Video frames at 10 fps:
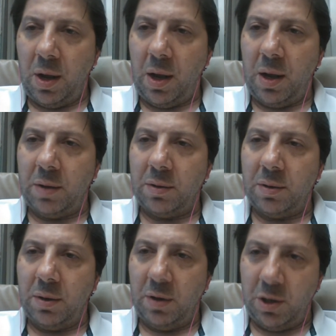and
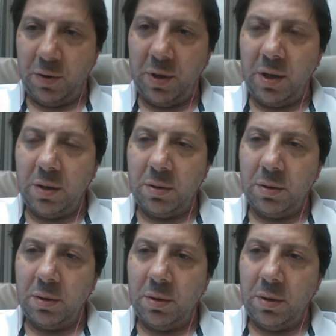literally,
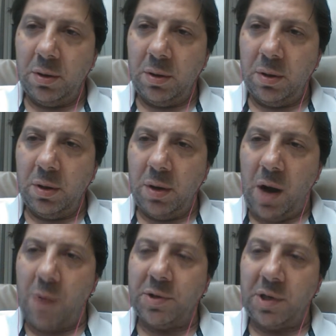
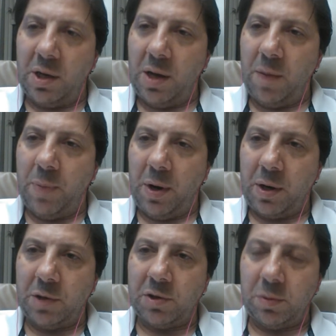I was kidnapped by a
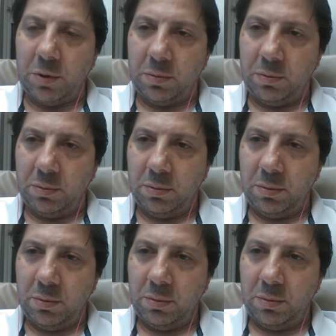customer.
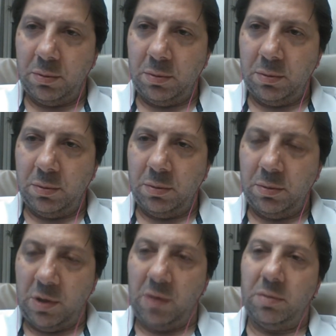
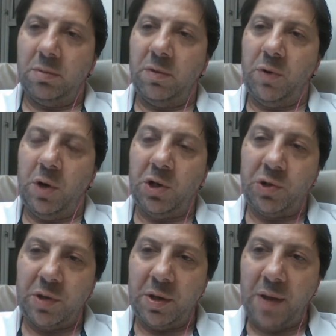No, if you're
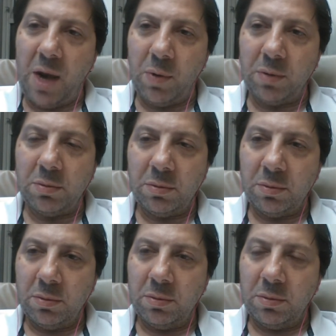interested in that one,
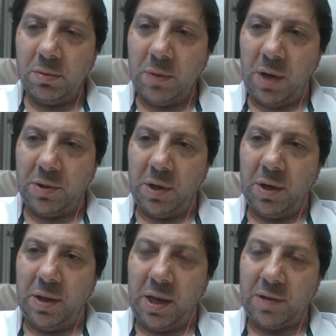I'll tell you
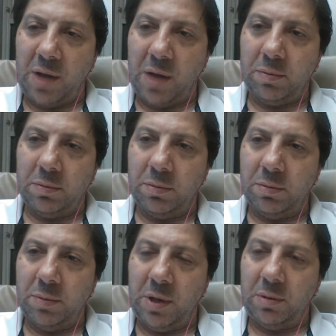the next time.
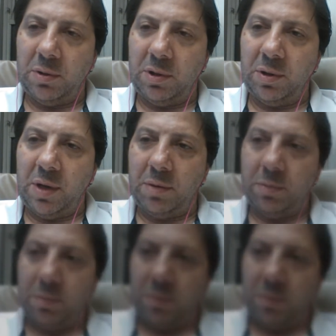But until then,